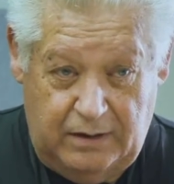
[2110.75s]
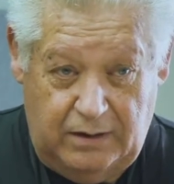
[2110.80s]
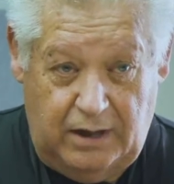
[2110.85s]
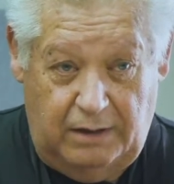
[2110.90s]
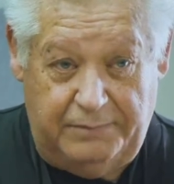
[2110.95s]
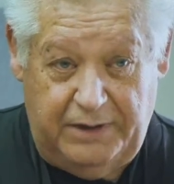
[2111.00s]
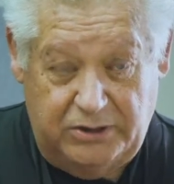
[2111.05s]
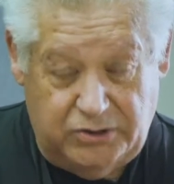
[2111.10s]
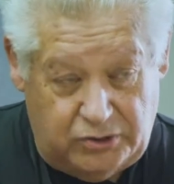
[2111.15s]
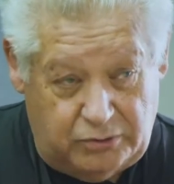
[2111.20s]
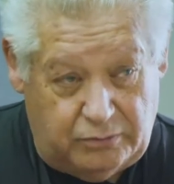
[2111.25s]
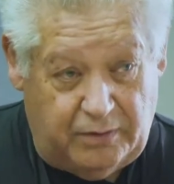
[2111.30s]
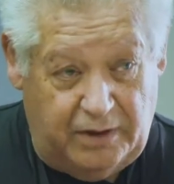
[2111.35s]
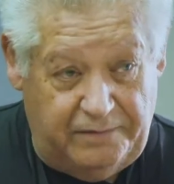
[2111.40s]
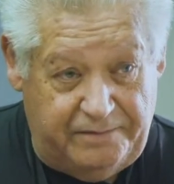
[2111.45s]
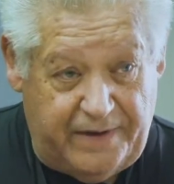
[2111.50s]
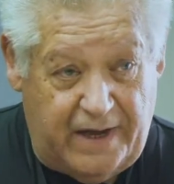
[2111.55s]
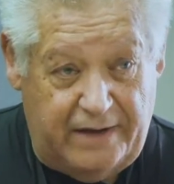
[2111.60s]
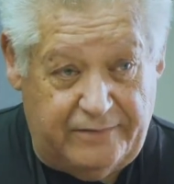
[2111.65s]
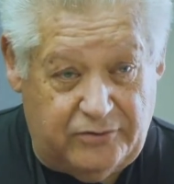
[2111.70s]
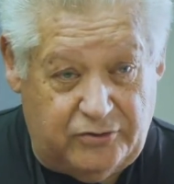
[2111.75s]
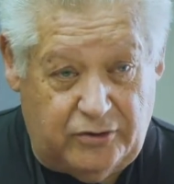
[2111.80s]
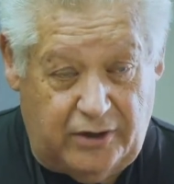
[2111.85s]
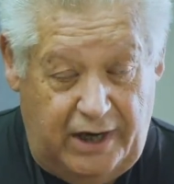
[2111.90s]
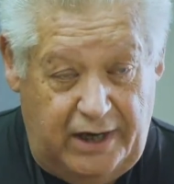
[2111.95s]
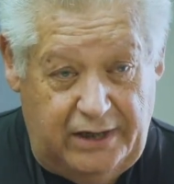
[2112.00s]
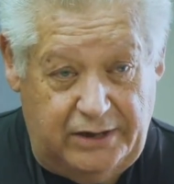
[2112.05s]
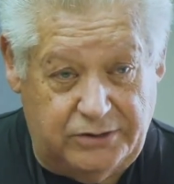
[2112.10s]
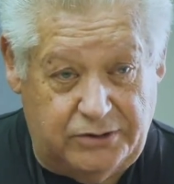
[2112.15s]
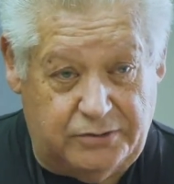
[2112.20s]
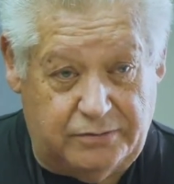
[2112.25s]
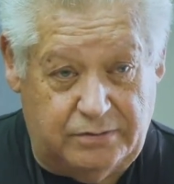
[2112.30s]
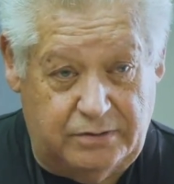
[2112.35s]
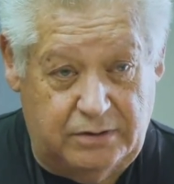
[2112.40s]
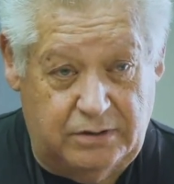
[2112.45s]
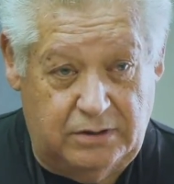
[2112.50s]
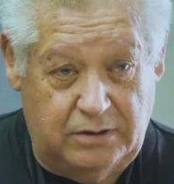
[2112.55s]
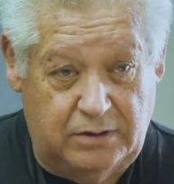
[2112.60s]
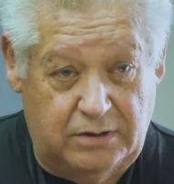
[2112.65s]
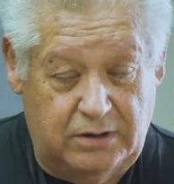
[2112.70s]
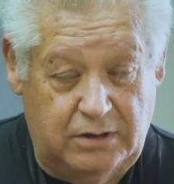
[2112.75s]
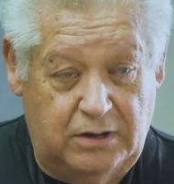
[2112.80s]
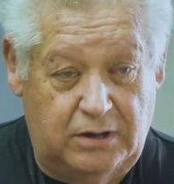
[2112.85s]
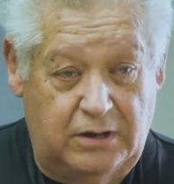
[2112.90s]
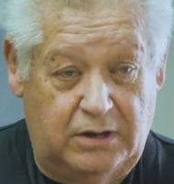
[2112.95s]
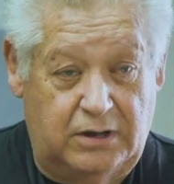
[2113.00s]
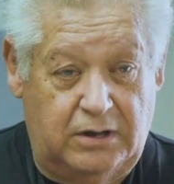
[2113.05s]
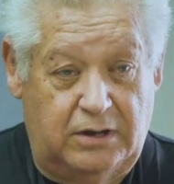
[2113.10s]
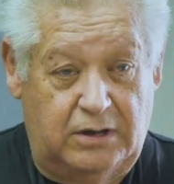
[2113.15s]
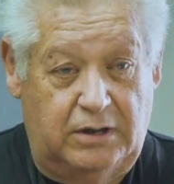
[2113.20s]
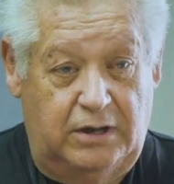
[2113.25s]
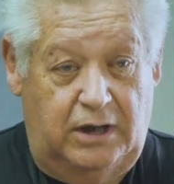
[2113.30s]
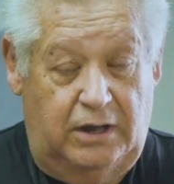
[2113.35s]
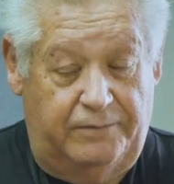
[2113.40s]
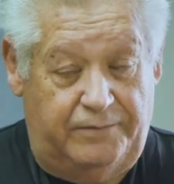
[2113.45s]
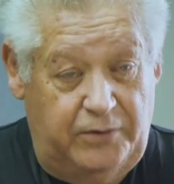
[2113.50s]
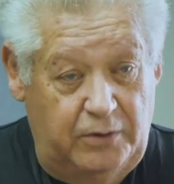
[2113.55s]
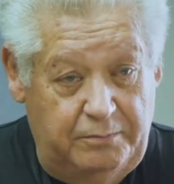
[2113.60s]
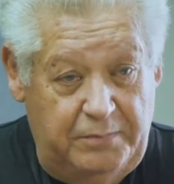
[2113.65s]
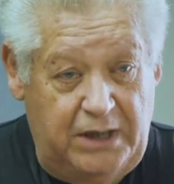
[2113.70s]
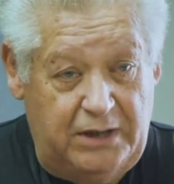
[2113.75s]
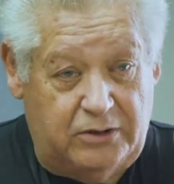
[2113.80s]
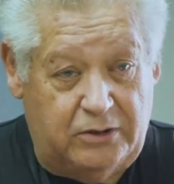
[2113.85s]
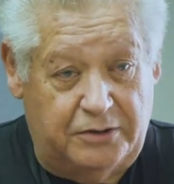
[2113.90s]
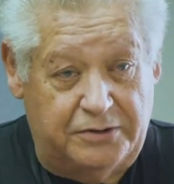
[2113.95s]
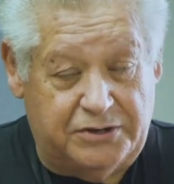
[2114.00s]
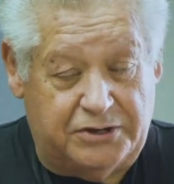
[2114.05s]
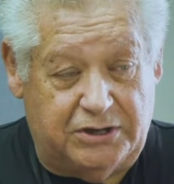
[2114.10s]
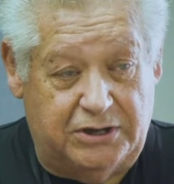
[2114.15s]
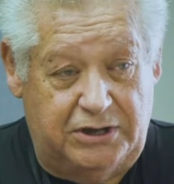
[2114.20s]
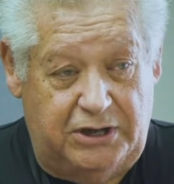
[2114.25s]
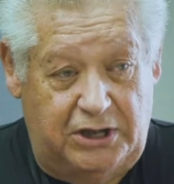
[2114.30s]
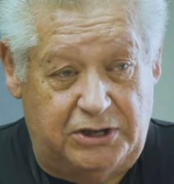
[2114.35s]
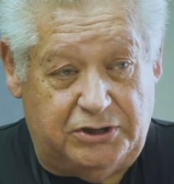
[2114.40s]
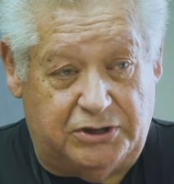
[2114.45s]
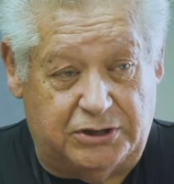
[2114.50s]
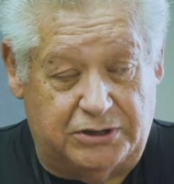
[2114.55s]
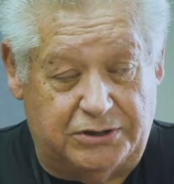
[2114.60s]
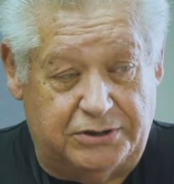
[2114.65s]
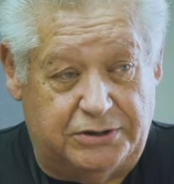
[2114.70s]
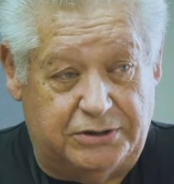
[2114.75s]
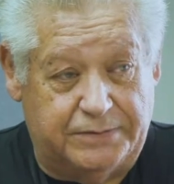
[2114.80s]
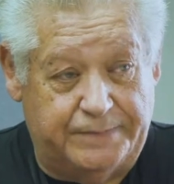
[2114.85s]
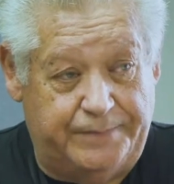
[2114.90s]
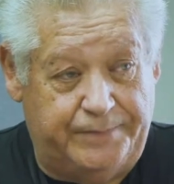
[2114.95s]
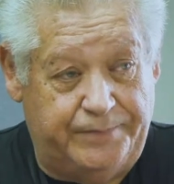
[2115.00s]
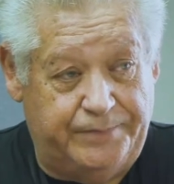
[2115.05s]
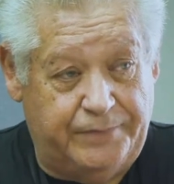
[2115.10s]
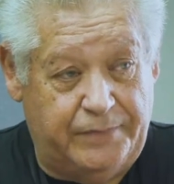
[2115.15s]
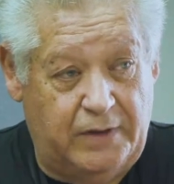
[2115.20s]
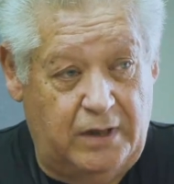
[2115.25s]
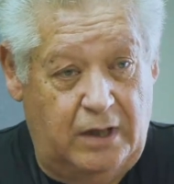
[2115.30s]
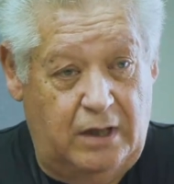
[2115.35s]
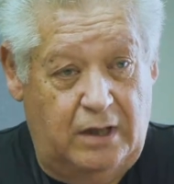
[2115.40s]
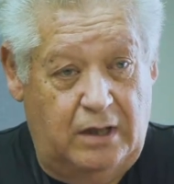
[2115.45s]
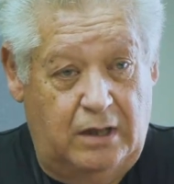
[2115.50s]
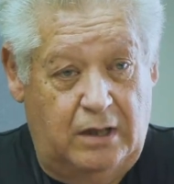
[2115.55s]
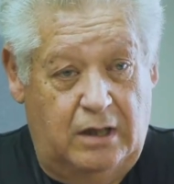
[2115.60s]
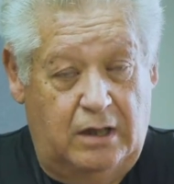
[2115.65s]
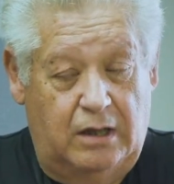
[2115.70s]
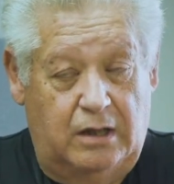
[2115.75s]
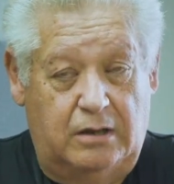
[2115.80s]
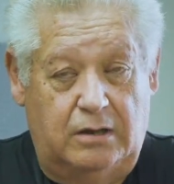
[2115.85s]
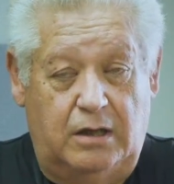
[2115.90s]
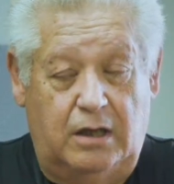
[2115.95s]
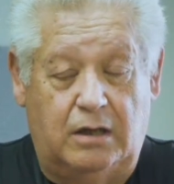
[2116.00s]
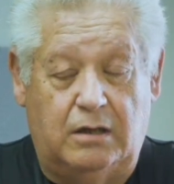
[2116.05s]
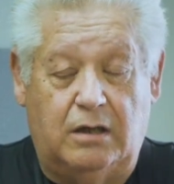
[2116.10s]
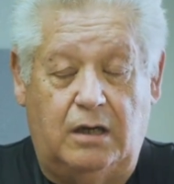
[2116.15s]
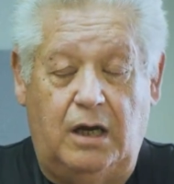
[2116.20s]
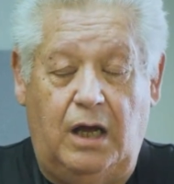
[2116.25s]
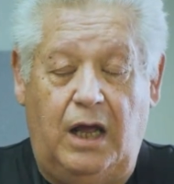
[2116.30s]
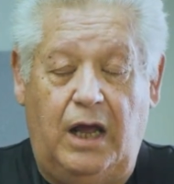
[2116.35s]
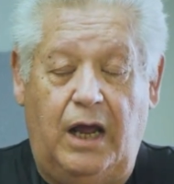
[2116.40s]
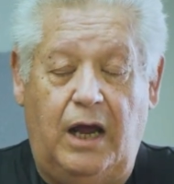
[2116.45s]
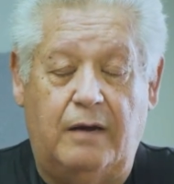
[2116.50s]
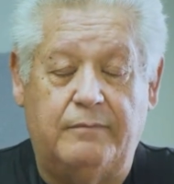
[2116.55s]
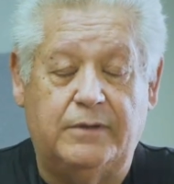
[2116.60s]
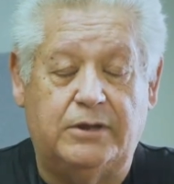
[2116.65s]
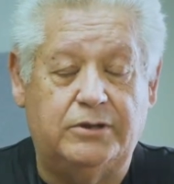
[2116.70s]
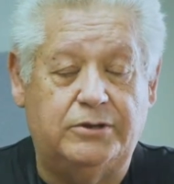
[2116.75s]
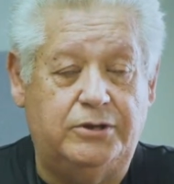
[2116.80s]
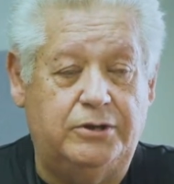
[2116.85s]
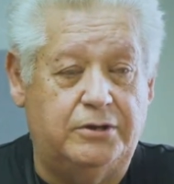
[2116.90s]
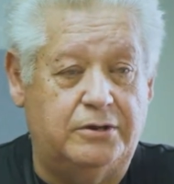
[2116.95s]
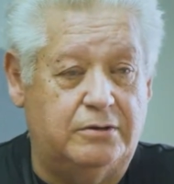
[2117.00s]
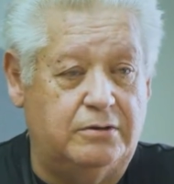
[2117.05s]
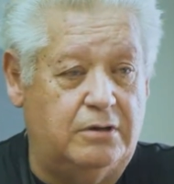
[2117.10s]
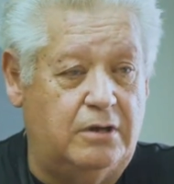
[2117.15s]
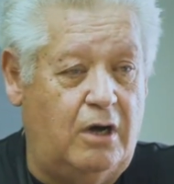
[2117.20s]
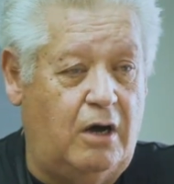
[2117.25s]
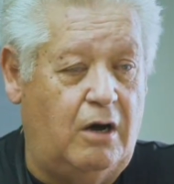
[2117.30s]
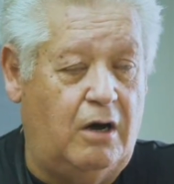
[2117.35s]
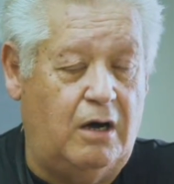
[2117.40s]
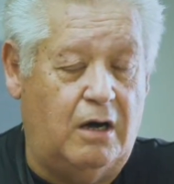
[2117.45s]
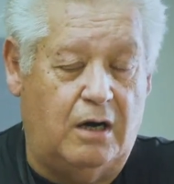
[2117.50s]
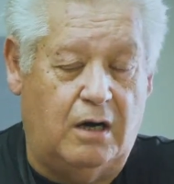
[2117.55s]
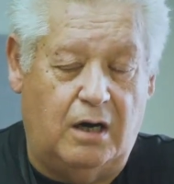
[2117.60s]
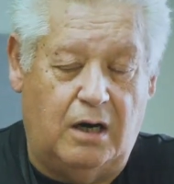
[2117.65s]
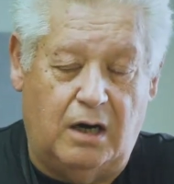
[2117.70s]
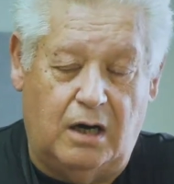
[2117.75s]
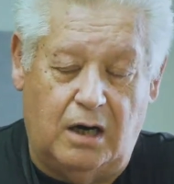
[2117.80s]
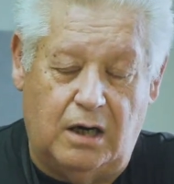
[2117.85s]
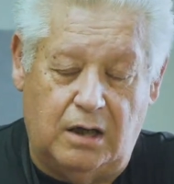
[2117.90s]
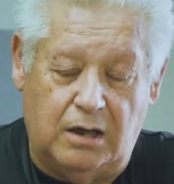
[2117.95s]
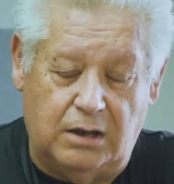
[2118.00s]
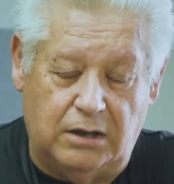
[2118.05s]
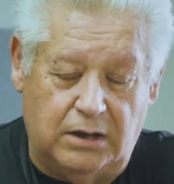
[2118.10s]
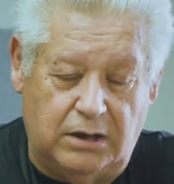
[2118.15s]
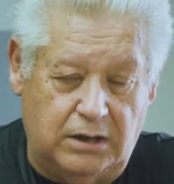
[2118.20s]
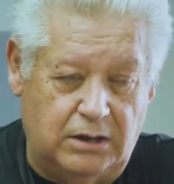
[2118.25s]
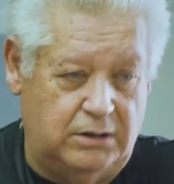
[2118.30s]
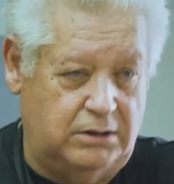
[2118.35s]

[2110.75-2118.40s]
That means 25 trades If you meet those conditions, they're going to hammer you hard.